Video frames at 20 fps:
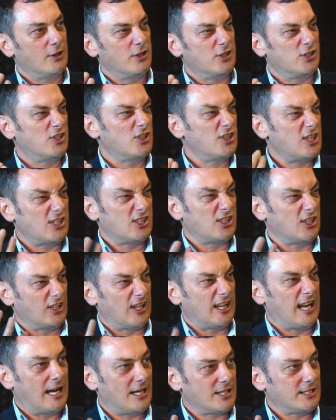the
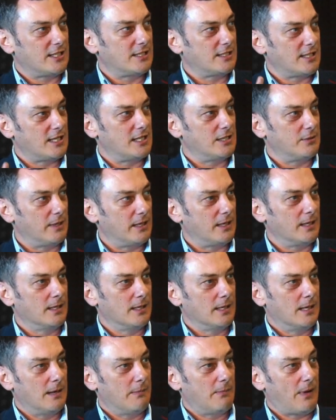statistical analysis they're doing,
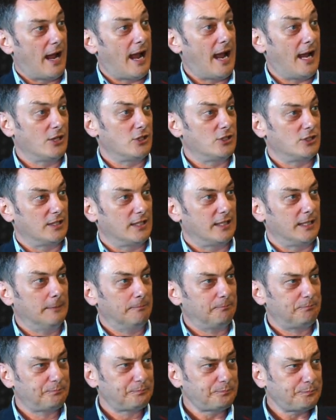but actually